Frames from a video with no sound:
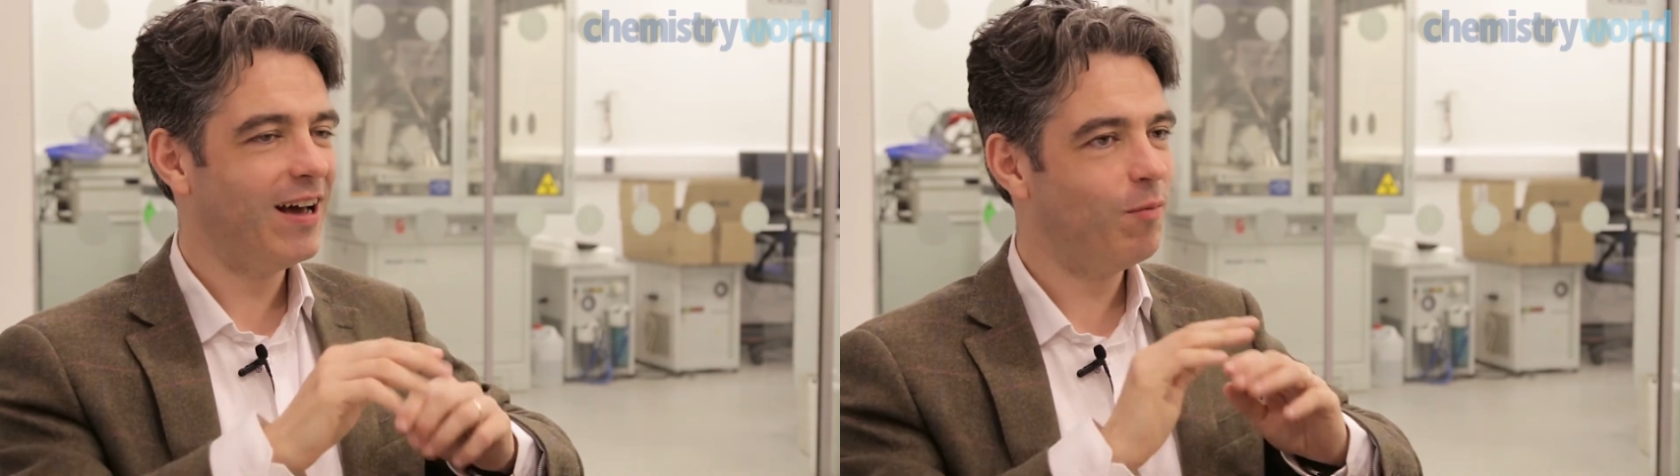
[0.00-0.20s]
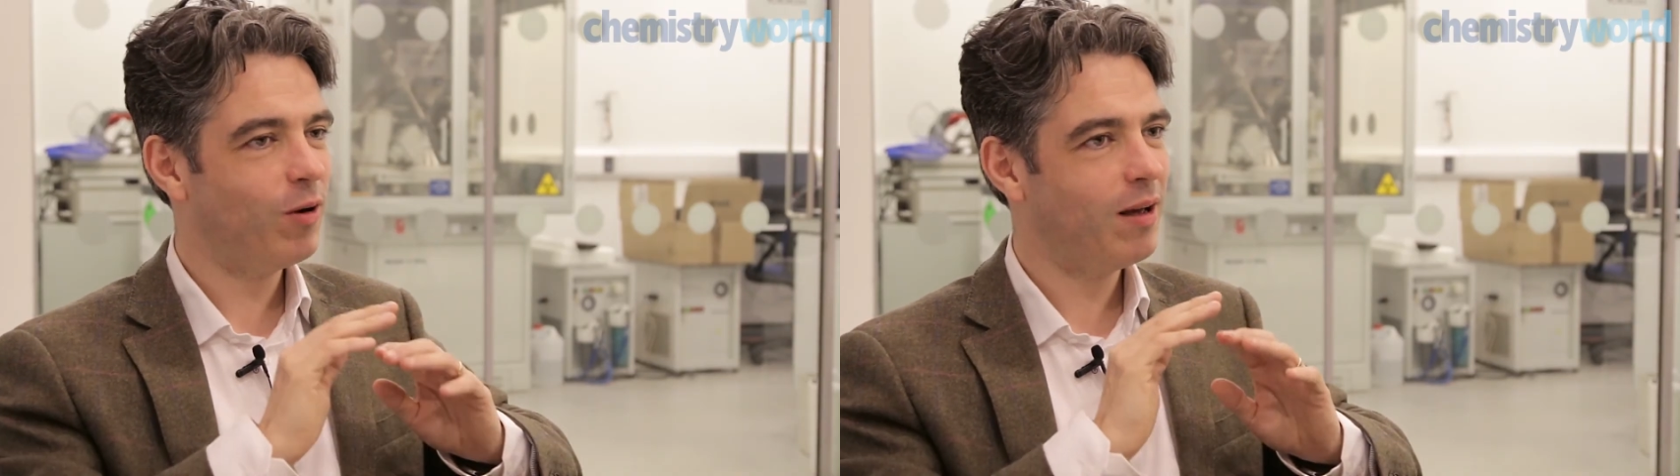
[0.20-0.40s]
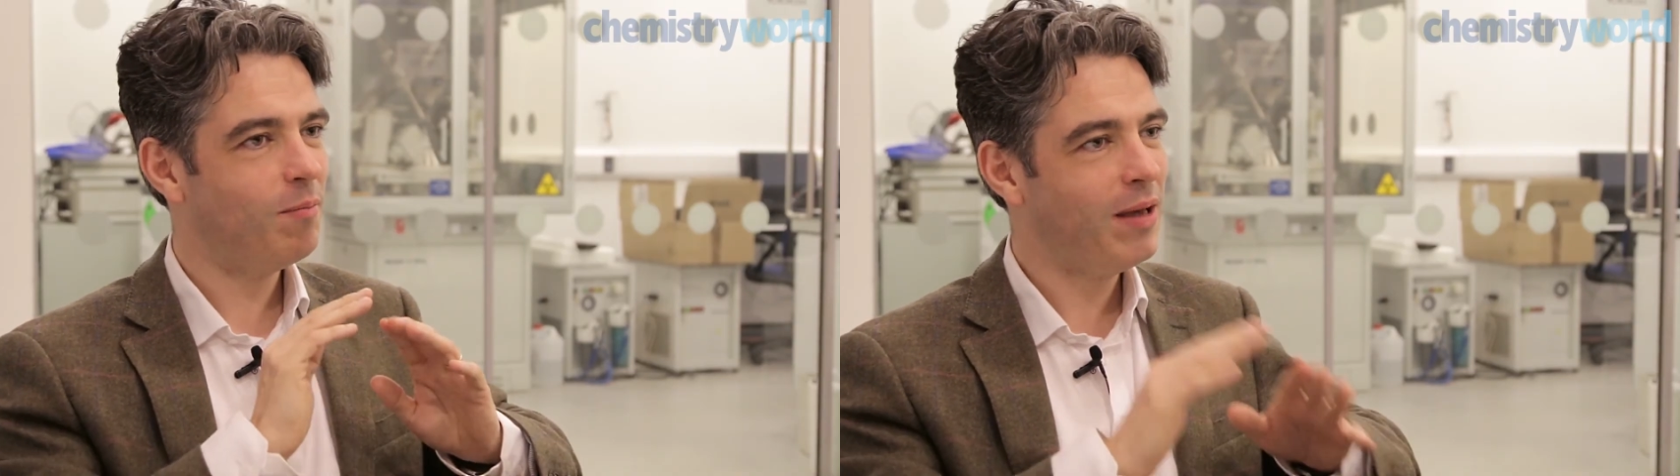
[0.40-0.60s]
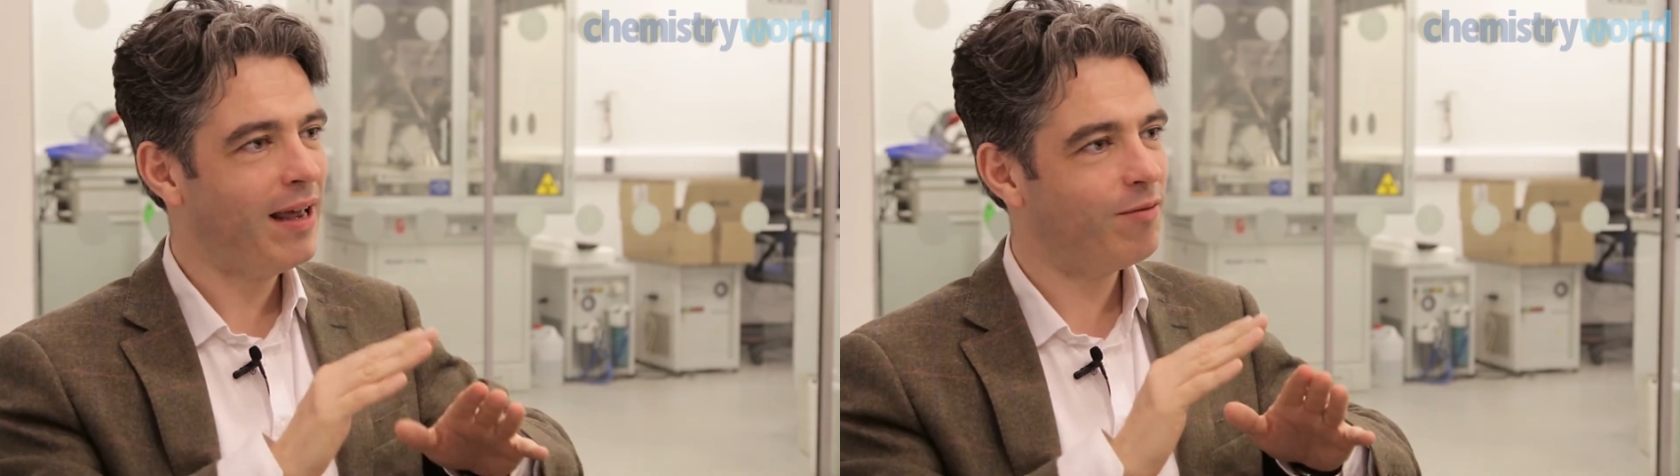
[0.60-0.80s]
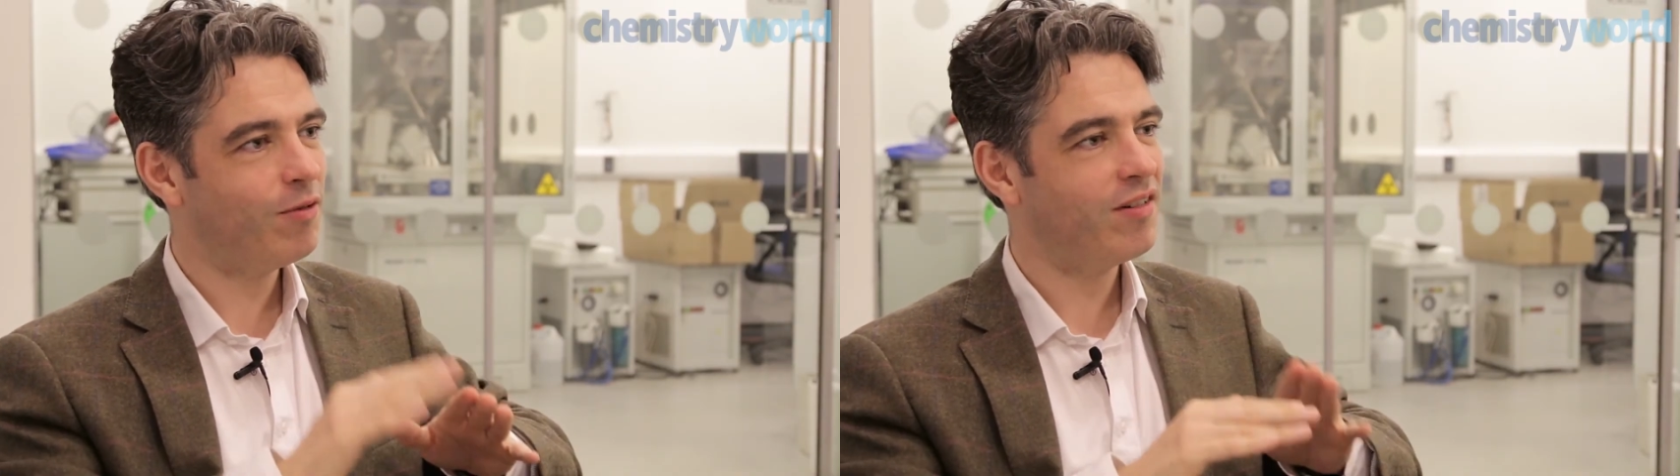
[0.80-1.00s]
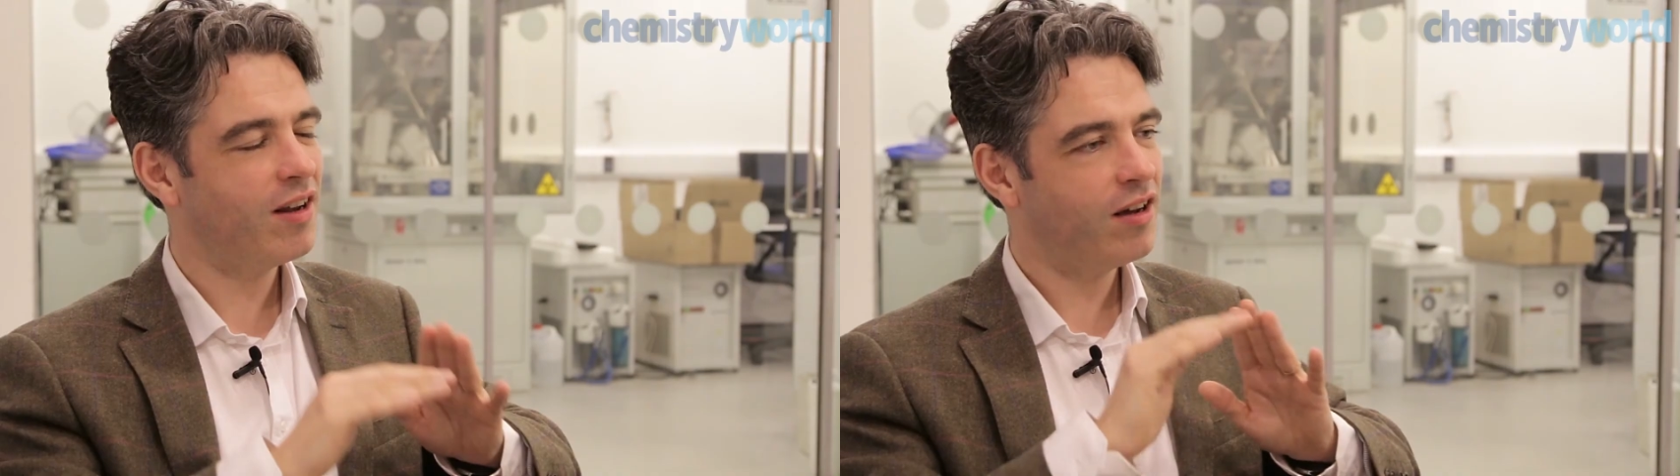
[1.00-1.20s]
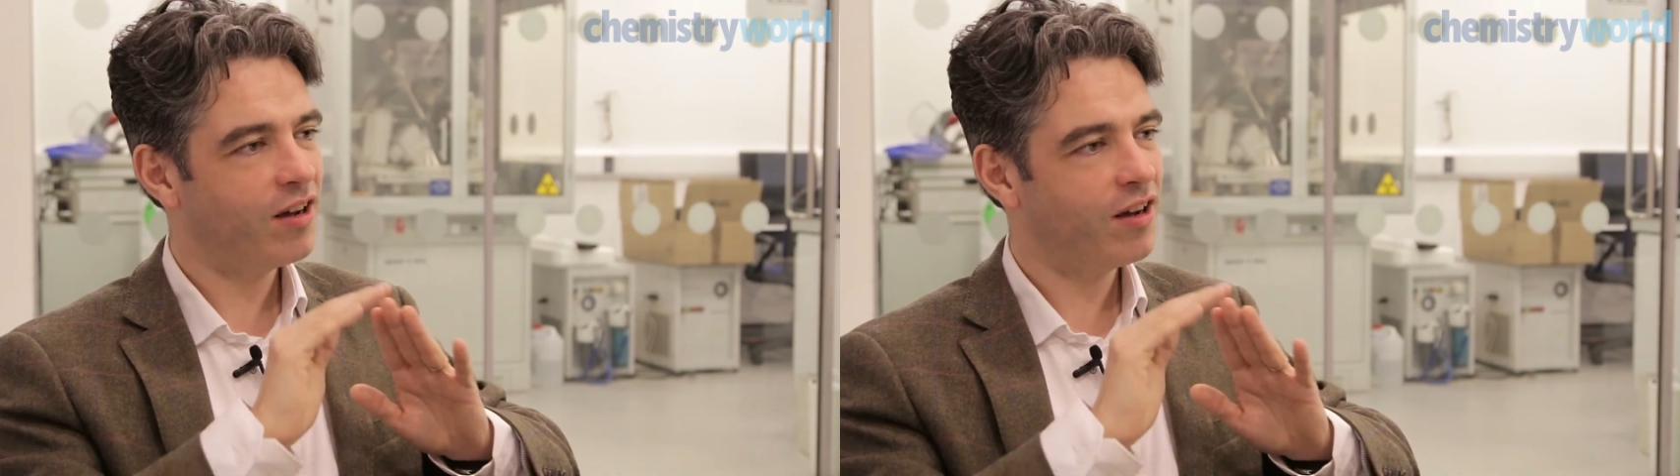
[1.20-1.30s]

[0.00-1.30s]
And what I meant was